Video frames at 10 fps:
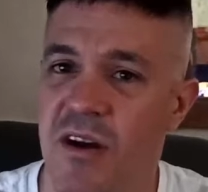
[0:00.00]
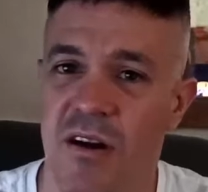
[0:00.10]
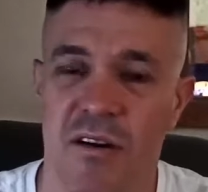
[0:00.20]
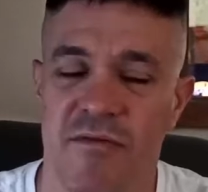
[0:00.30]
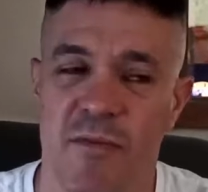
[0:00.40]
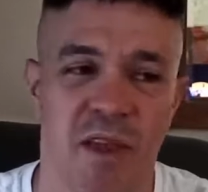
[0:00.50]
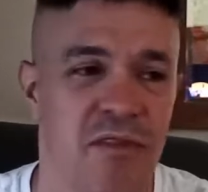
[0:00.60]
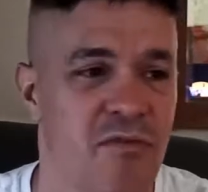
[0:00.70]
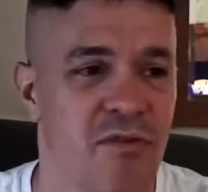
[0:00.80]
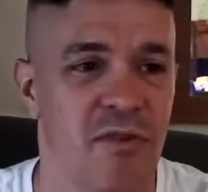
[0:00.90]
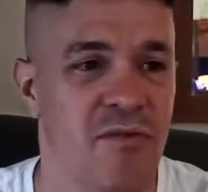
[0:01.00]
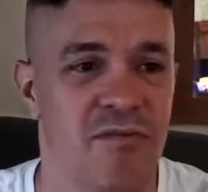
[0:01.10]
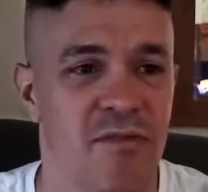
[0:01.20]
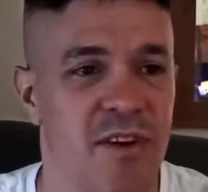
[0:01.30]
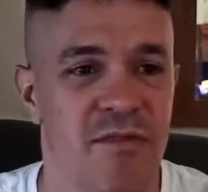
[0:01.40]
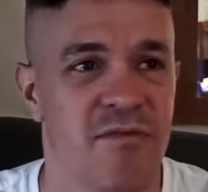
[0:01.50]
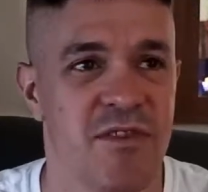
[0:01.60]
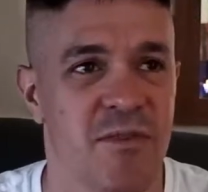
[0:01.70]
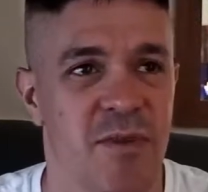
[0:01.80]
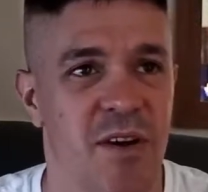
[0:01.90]
I've been through 3 different
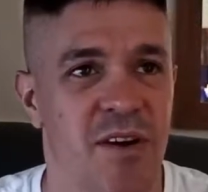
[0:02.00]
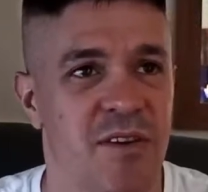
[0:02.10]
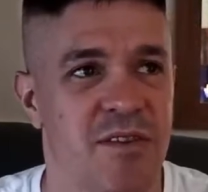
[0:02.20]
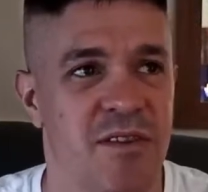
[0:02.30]
suppliers